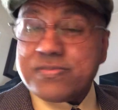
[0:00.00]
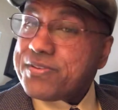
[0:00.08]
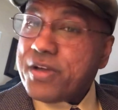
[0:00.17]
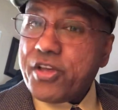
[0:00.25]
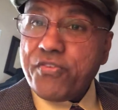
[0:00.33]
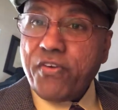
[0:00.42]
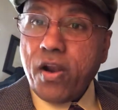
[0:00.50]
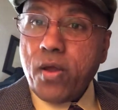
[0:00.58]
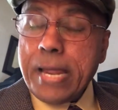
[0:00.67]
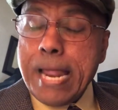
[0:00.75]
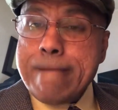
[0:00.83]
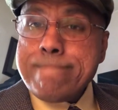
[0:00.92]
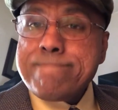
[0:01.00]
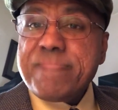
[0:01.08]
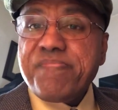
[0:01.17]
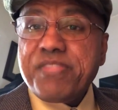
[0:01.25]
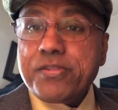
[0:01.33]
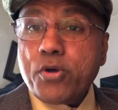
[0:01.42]
Are you following?
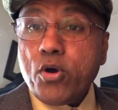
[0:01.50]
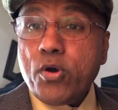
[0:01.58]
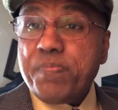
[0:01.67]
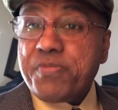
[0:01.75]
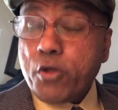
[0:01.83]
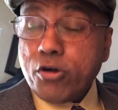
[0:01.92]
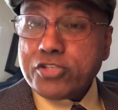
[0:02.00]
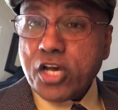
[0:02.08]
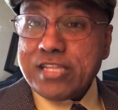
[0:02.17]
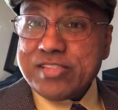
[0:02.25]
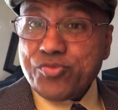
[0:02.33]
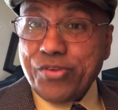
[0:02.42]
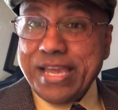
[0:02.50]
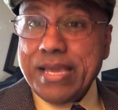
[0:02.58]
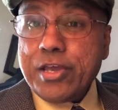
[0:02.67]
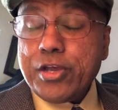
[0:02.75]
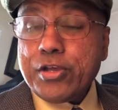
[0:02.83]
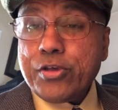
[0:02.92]
So those are the
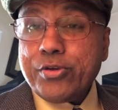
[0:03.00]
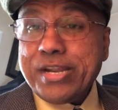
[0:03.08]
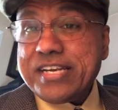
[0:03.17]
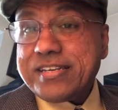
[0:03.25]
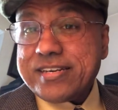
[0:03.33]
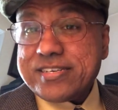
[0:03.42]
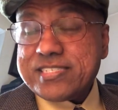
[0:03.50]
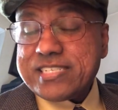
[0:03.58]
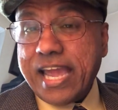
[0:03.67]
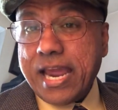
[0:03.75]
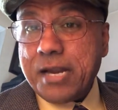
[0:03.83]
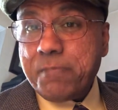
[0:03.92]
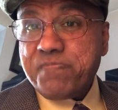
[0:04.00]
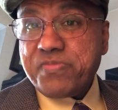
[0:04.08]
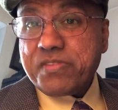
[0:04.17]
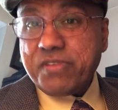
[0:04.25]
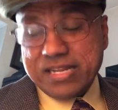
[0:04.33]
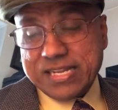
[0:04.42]
three you need to understand
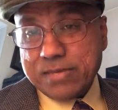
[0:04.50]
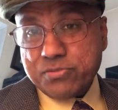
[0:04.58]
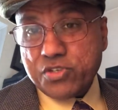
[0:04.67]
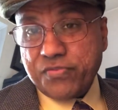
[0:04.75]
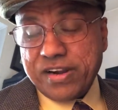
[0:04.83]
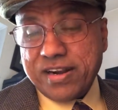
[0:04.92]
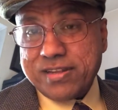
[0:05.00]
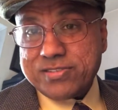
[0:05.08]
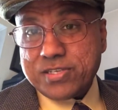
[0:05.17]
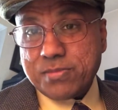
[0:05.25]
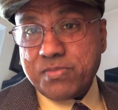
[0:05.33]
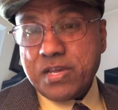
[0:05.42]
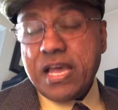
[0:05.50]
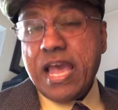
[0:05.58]
when it comes to federalism